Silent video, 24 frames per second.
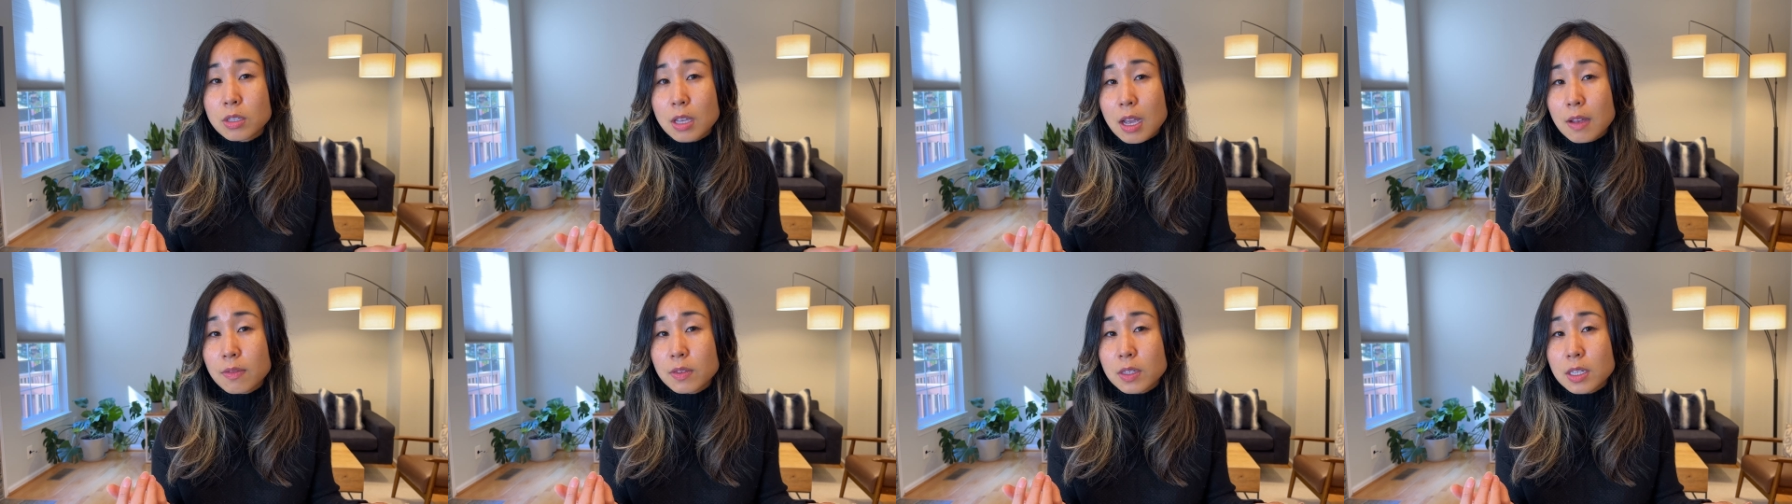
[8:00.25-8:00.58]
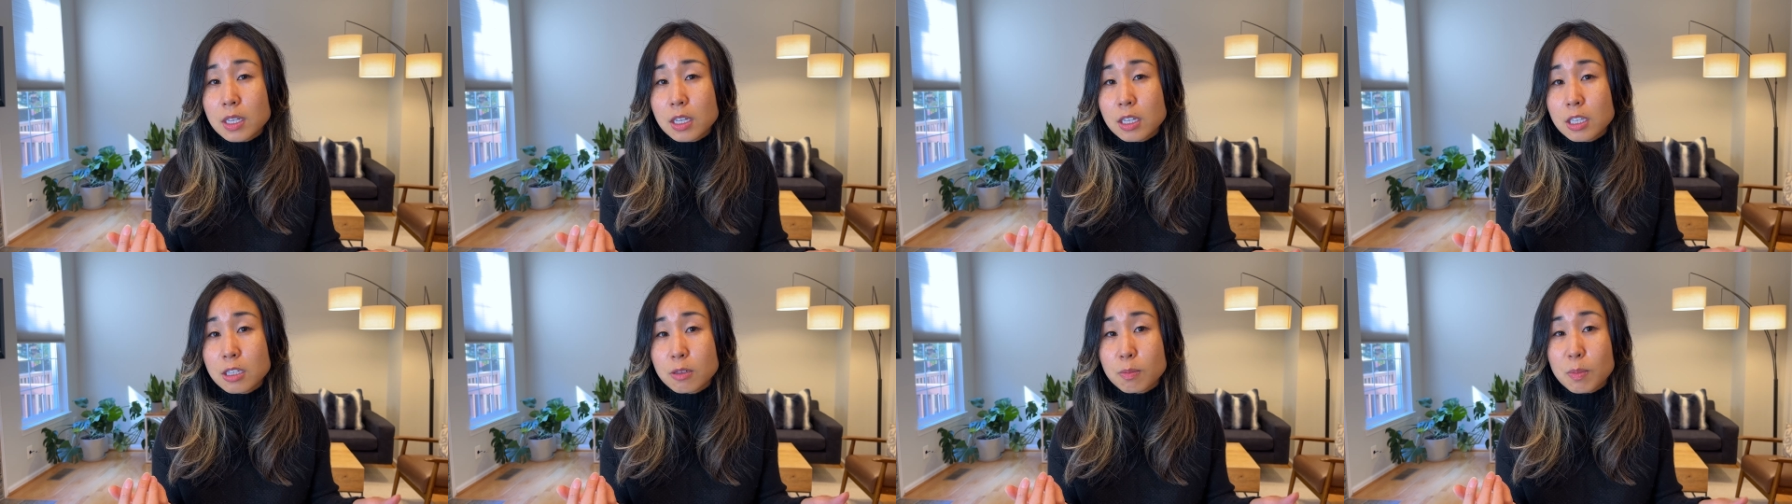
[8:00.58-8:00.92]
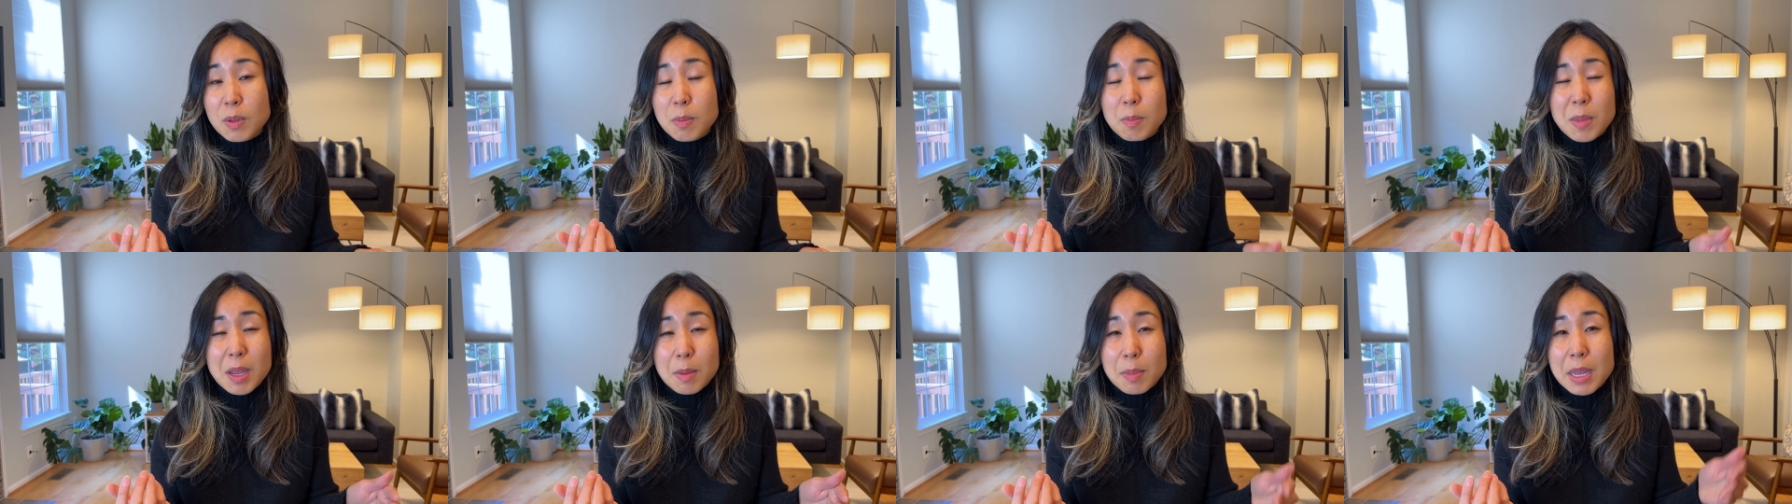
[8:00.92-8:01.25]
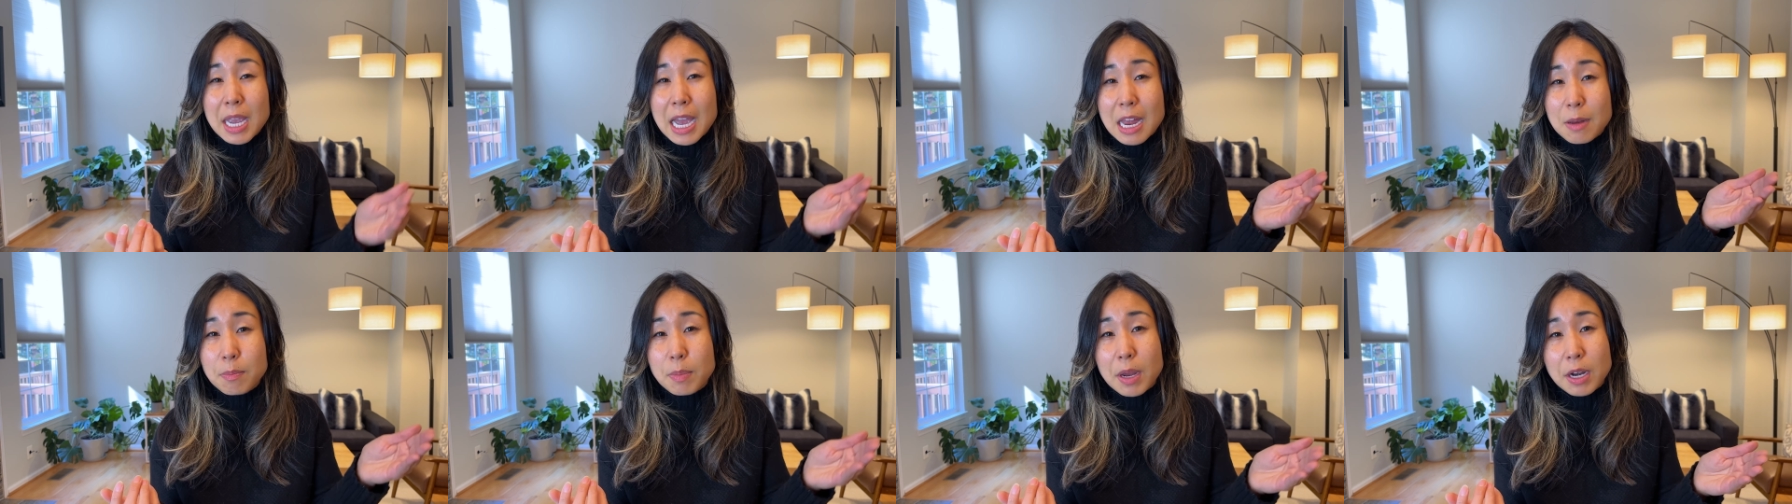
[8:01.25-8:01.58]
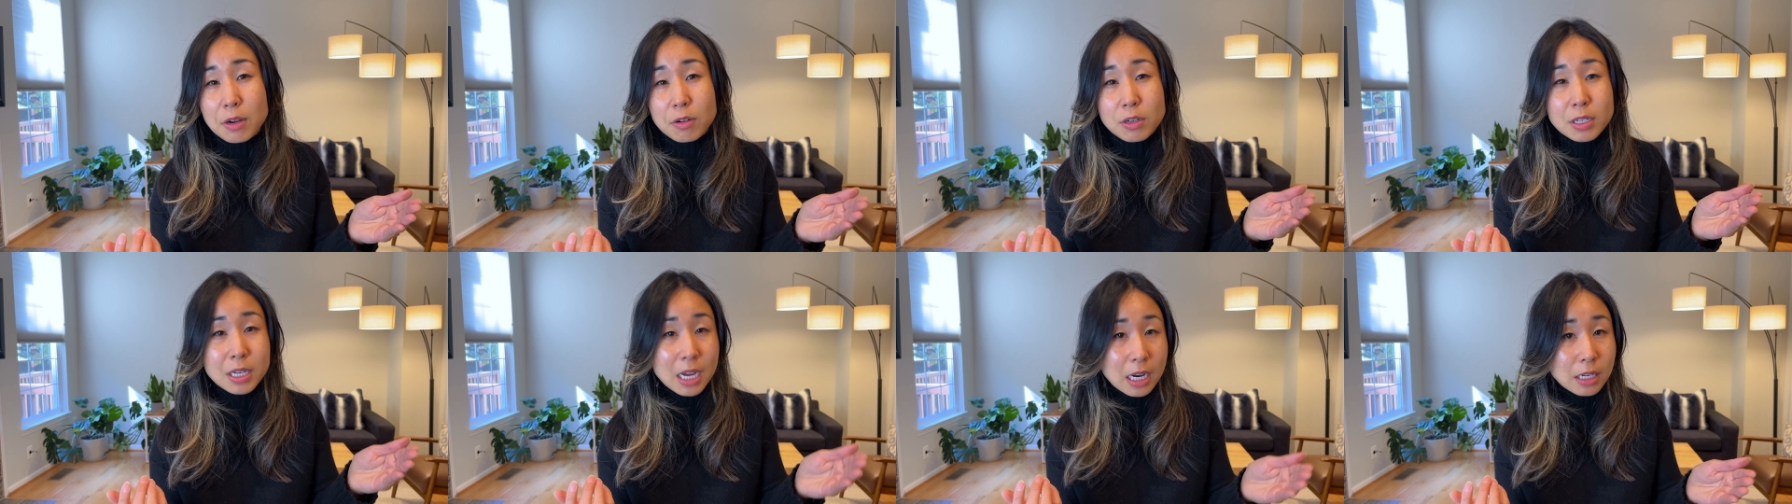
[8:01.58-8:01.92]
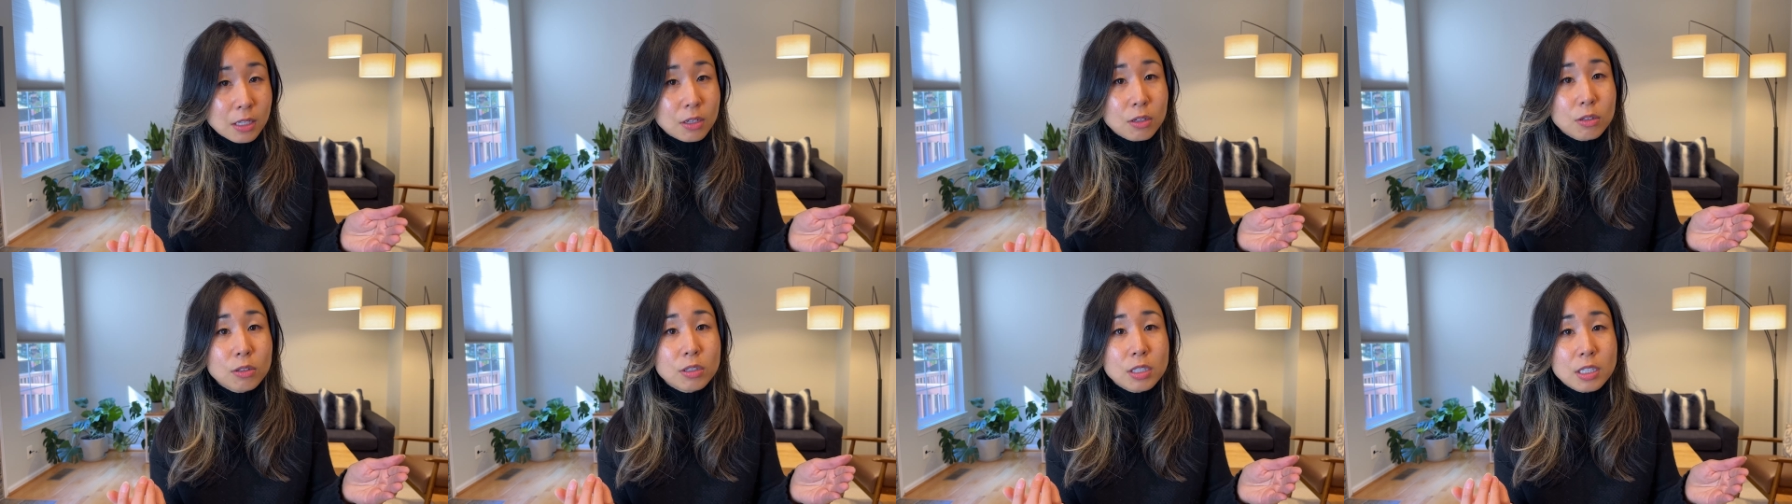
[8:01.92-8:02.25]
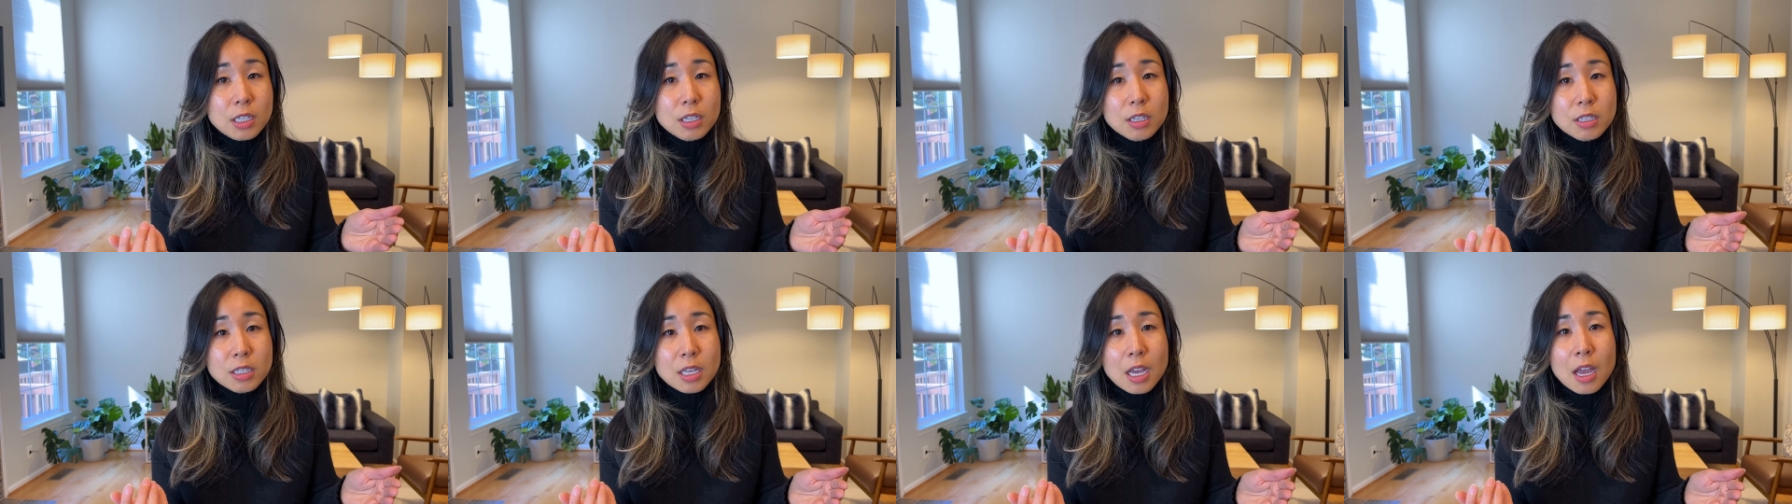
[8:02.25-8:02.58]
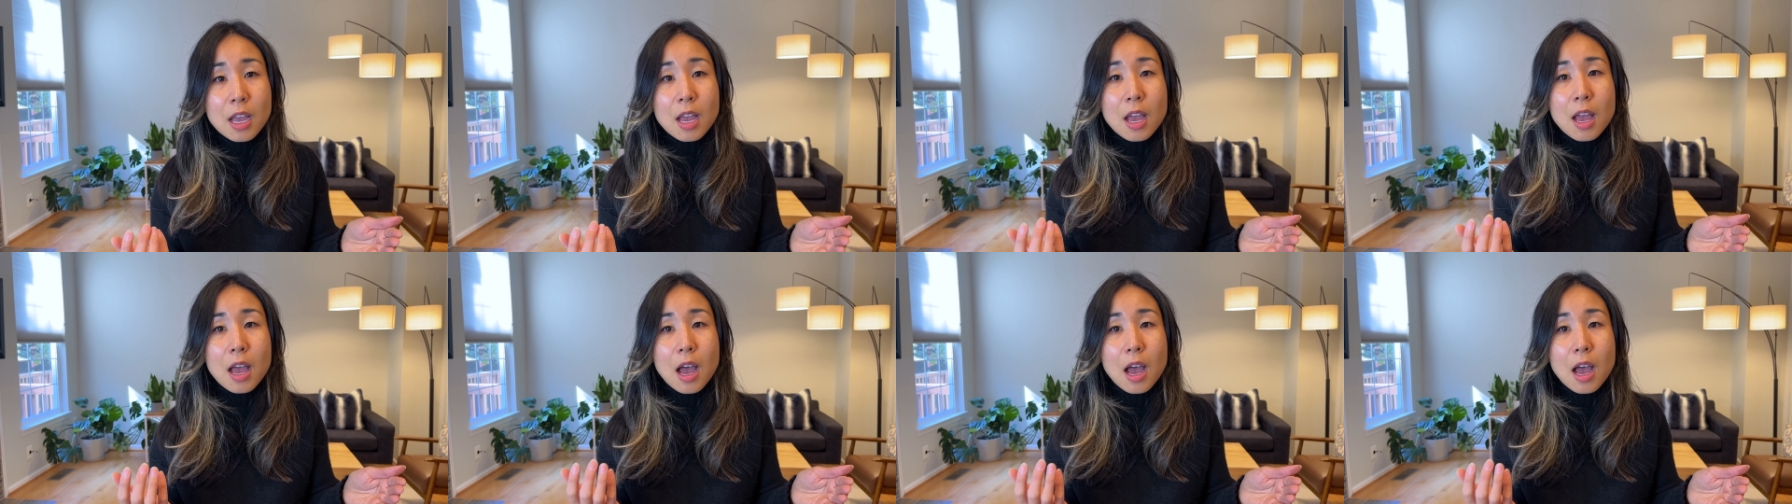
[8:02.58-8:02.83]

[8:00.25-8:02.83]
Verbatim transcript: soft skills, but maybe had better technical skills,